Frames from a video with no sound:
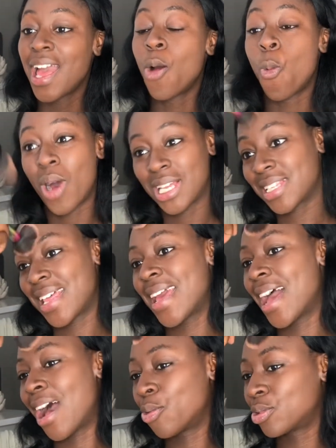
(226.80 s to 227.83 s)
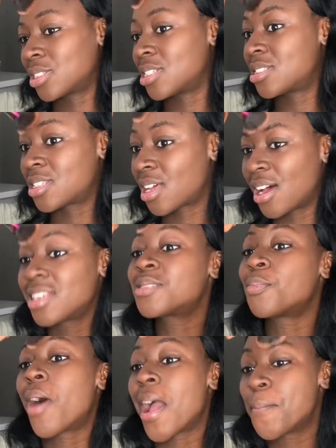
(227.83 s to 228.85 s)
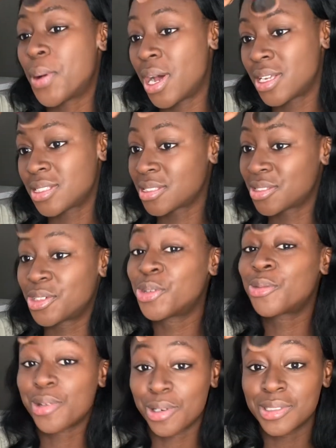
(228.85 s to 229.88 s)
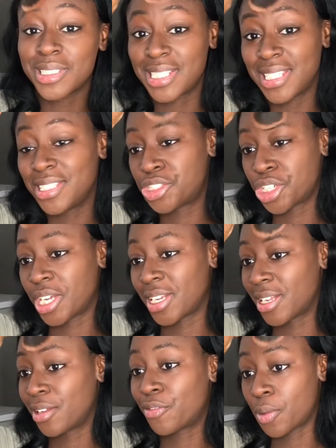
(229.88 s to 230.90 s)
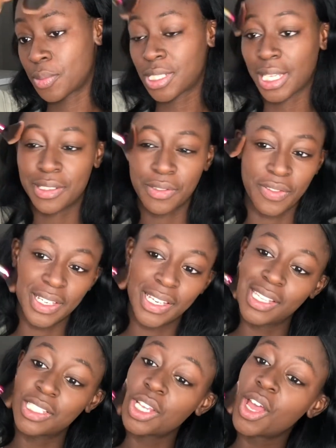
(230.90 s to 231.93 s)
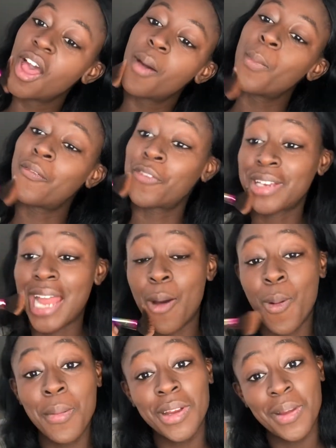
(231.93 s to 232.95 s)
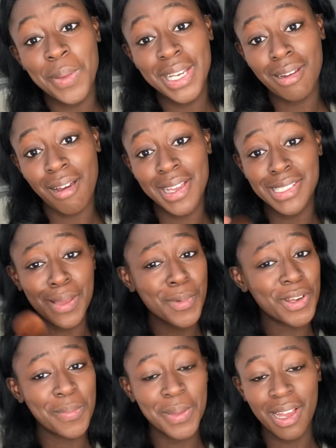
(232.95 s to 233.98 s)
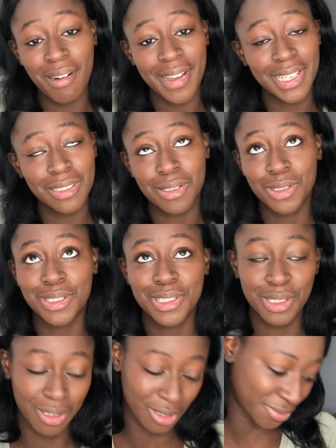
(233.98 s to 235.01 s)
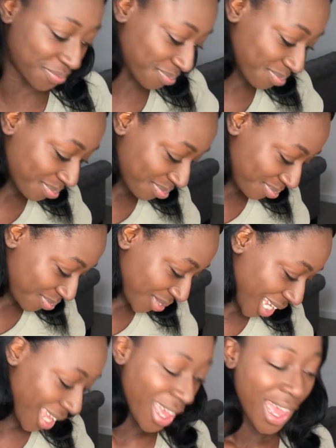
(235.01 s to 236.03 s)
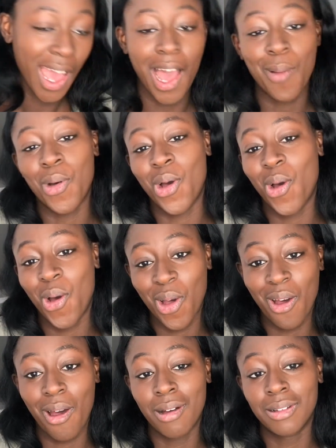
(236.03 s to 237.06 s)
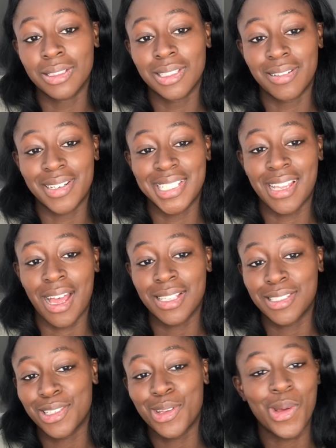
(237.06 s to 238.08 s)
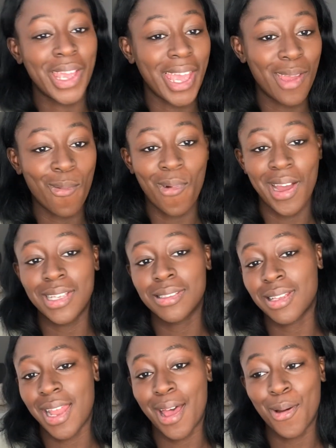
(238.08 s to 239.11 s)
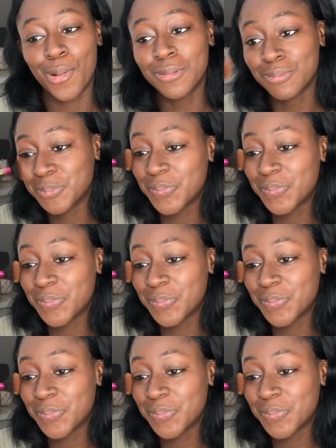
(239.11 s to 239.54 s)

One day I will discuss my personal real tea journey from start to finish. But for now, I'm gonna be nice. I'm gonna be kind because, you know, I'm older and that, you know, getting wiser now.